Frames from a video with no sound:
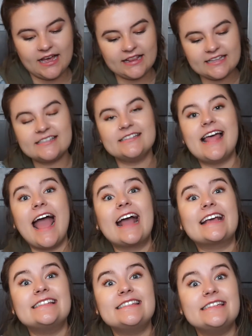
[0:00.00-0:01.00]
a little
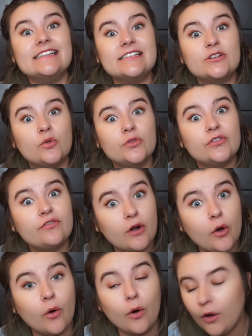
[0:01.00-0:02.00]
accident on the
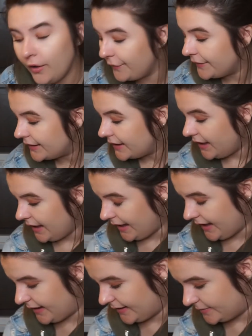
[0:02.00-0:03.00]
floor.
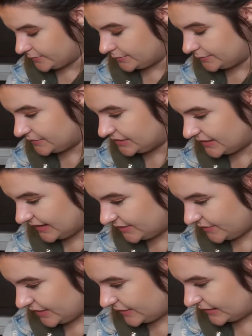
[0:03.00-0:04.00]
Um, so
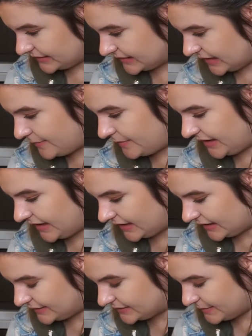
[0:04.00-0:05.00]
that's really gross that I'm
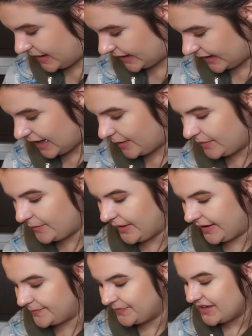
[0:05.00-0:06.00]
picking those back up,
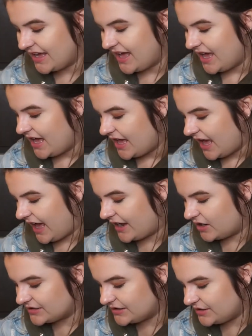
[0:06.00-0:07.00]
but I
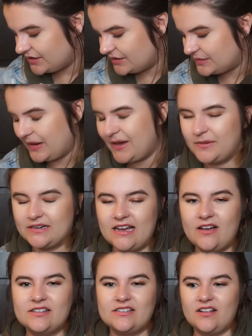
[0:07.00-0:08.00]
also use paper
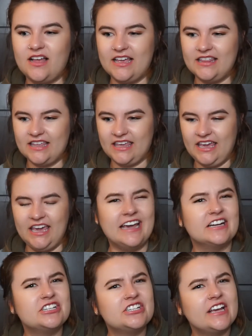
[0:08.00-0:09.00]
towels a lot in the
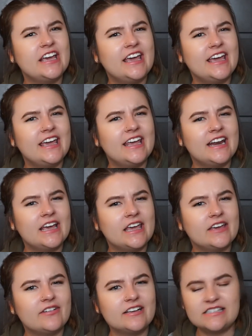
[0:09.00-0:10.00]
kitchen
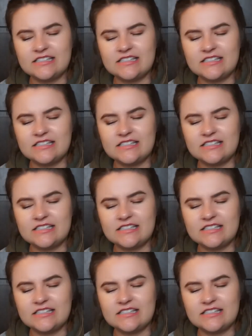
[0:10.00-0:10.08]
if I